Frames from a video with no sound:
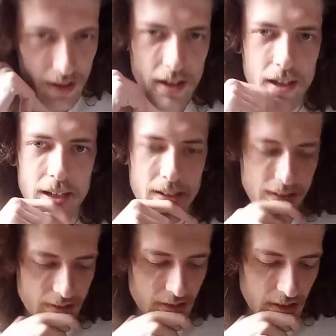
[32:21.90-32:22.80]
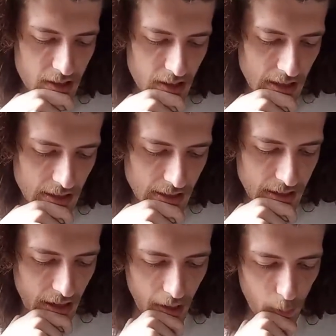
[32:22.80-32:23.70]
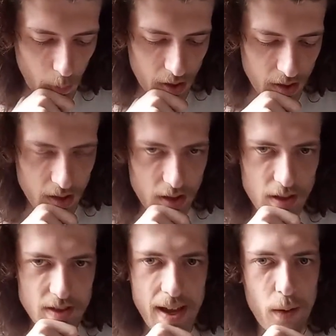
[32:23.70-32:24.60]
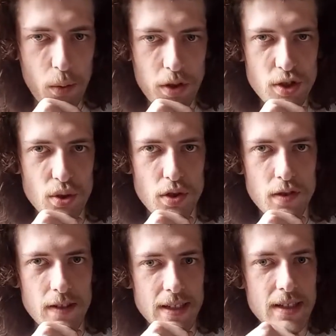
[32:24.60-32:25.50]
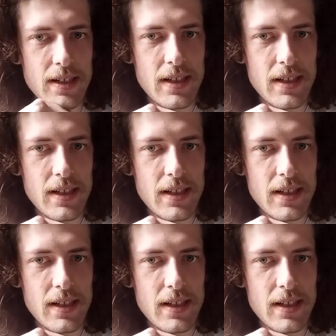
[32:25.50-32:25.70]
And yeah, I want to tell the story,